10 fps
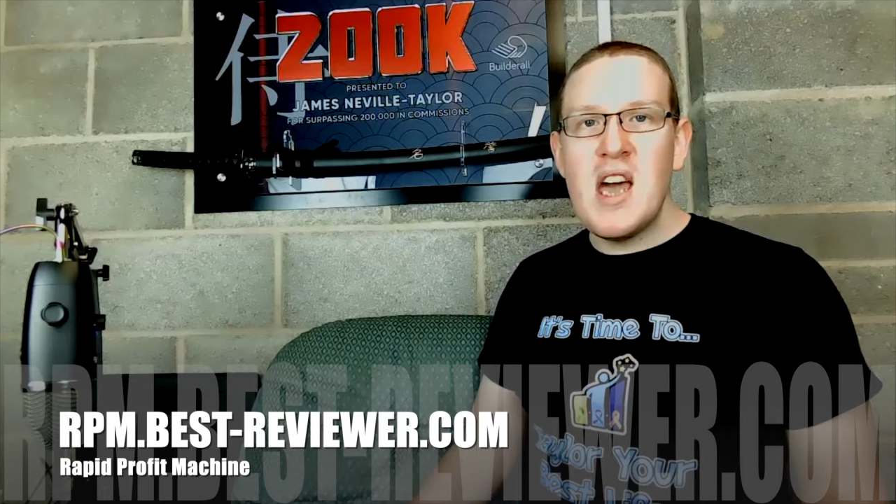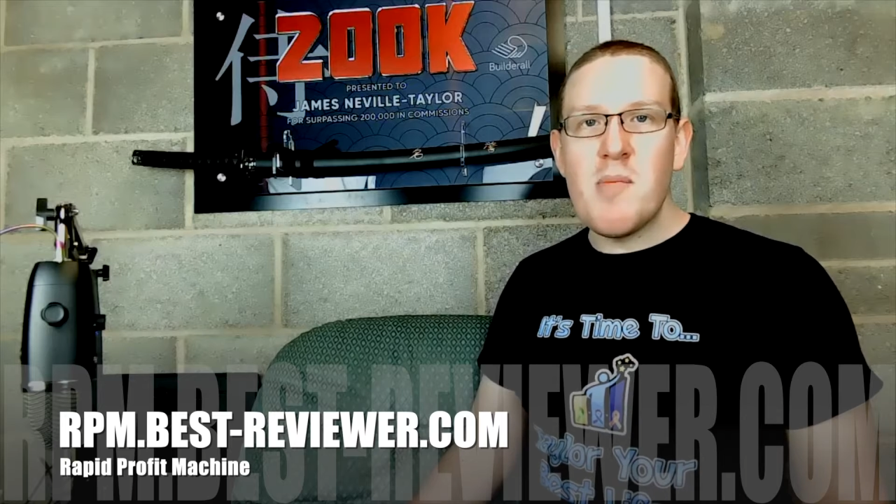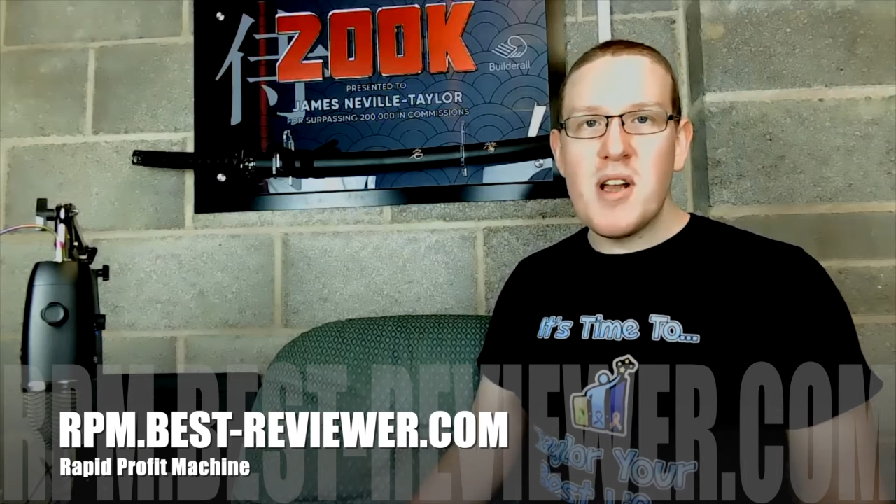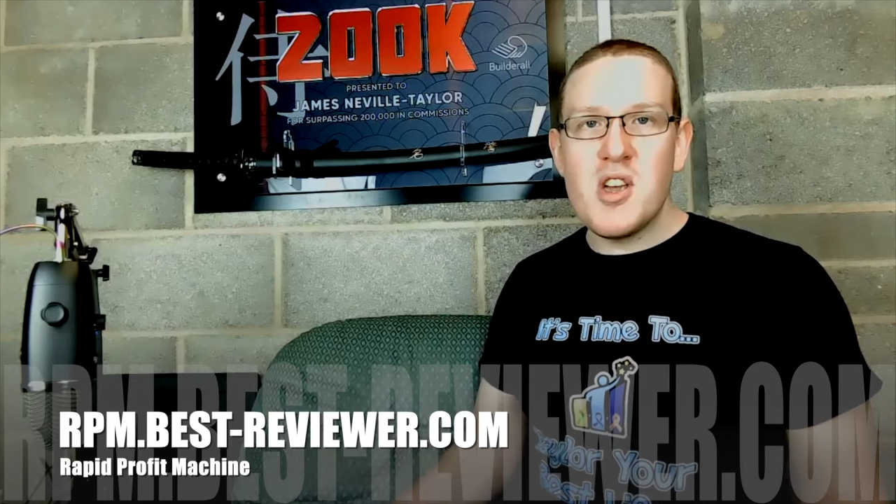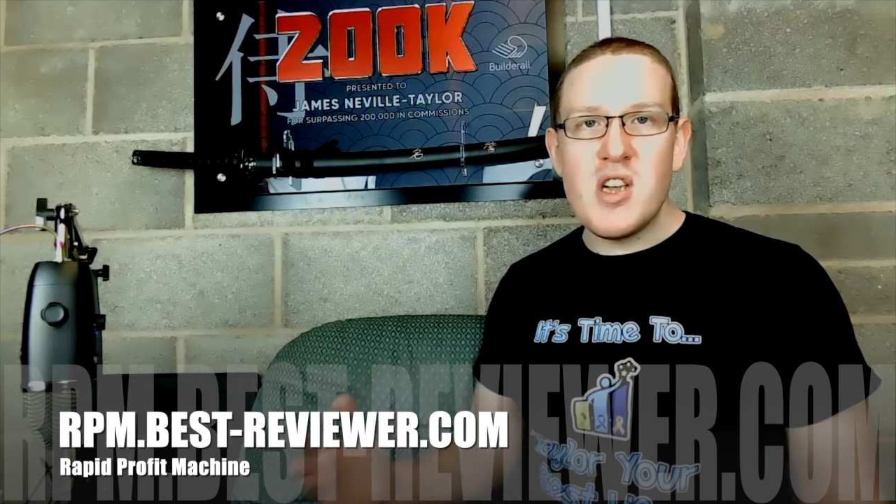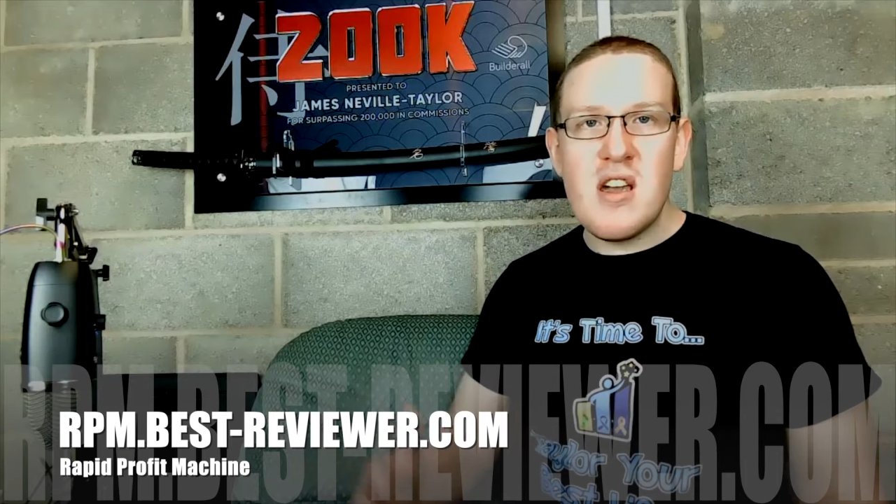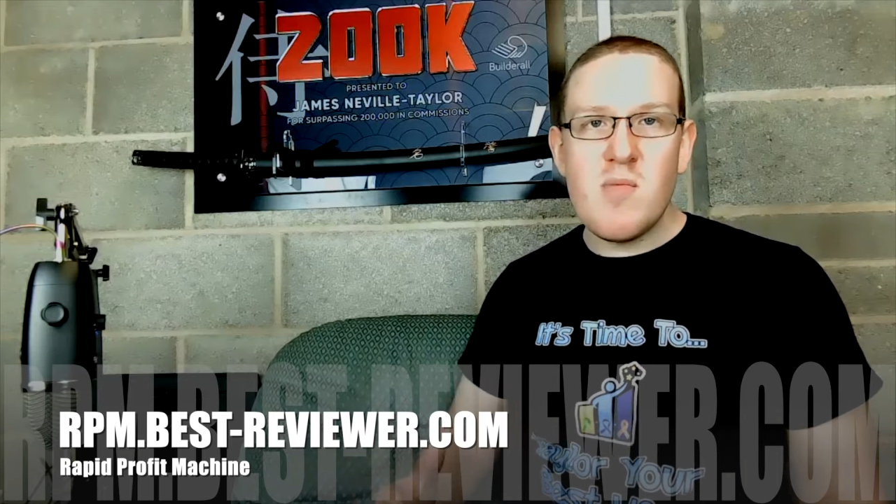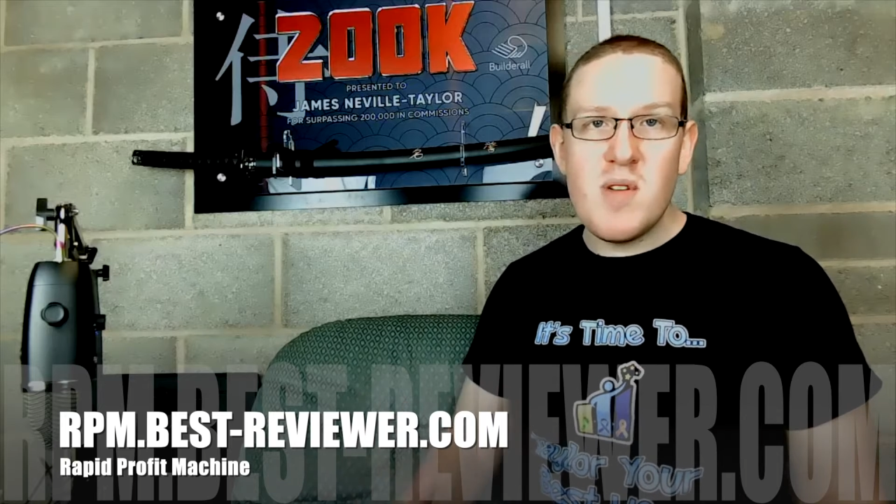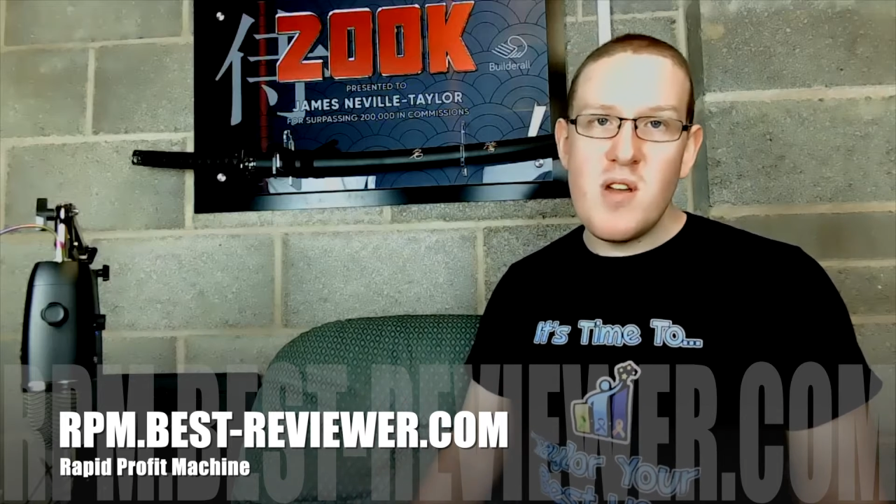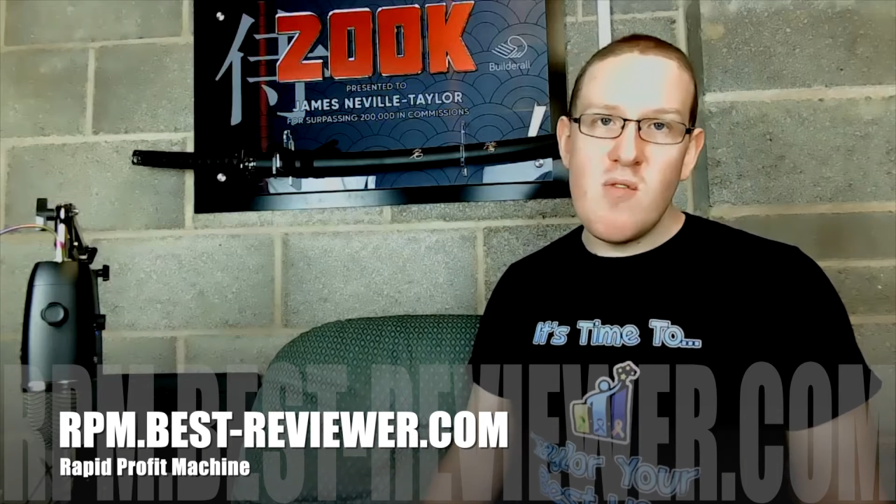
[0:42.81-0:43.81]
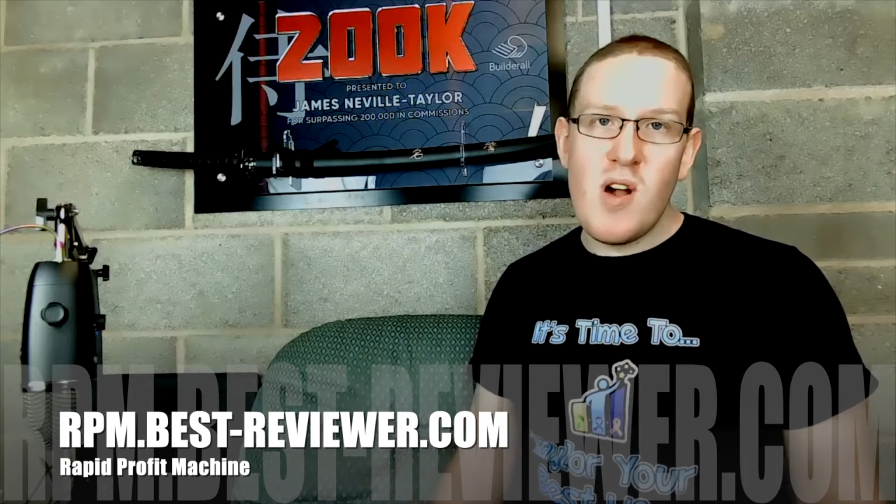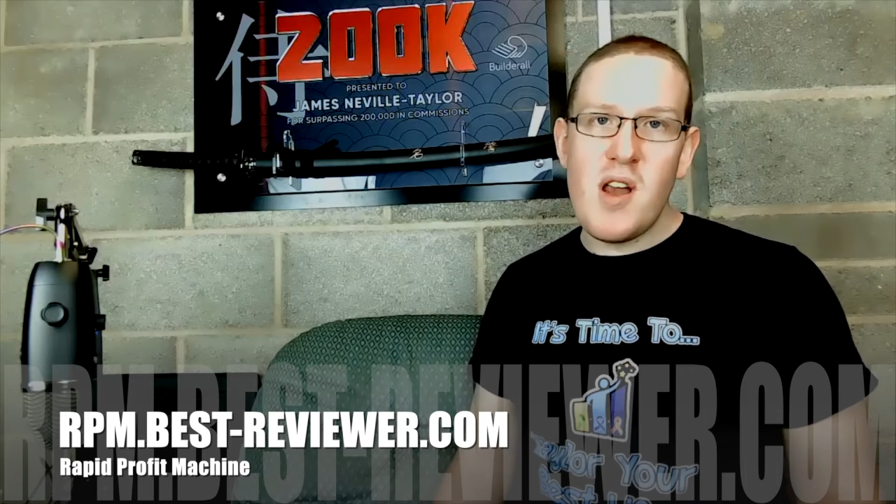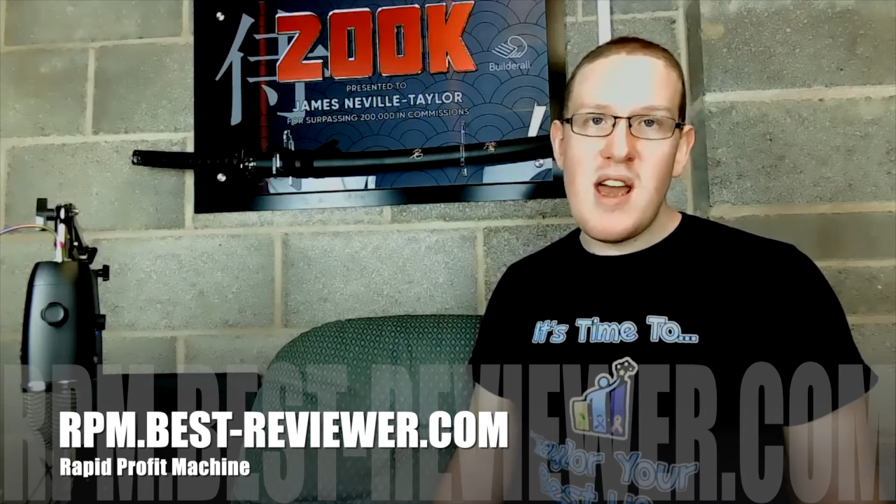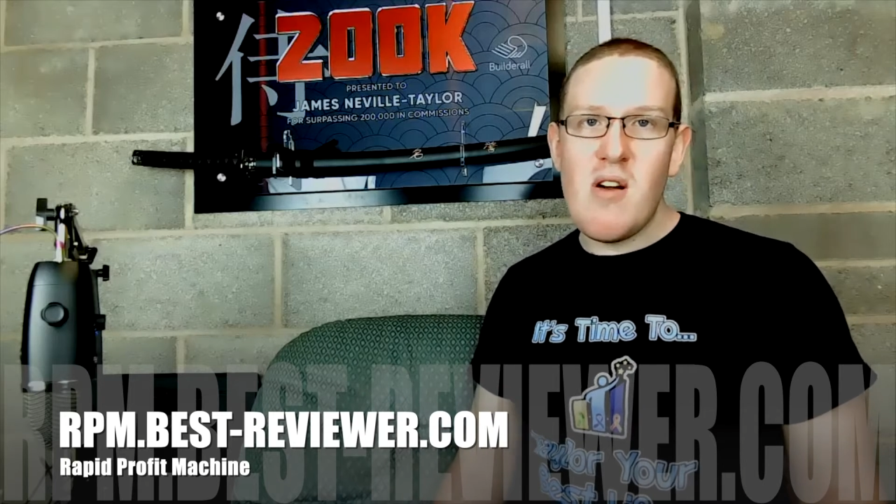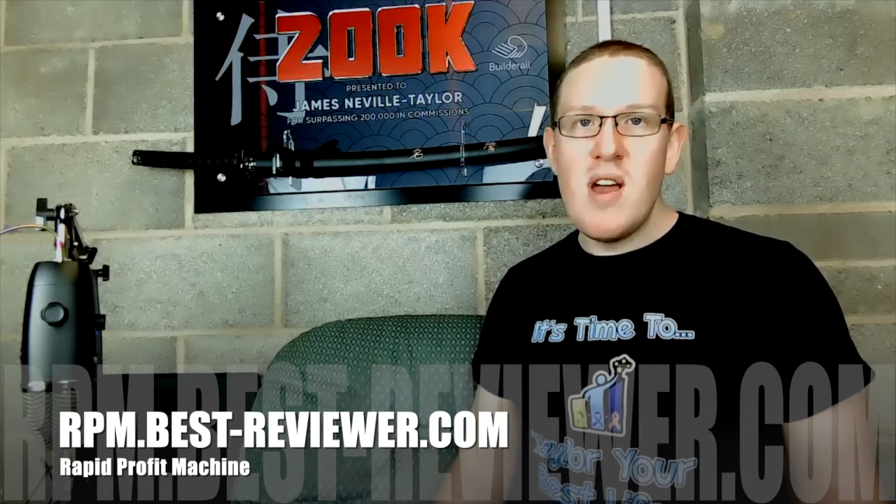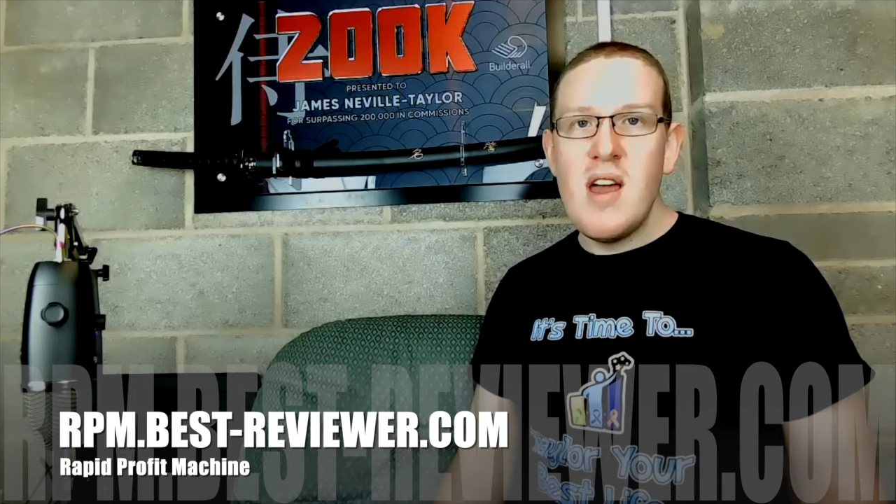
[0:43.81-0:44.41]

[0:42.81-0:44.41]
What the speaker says: I'm going to share it with you right now.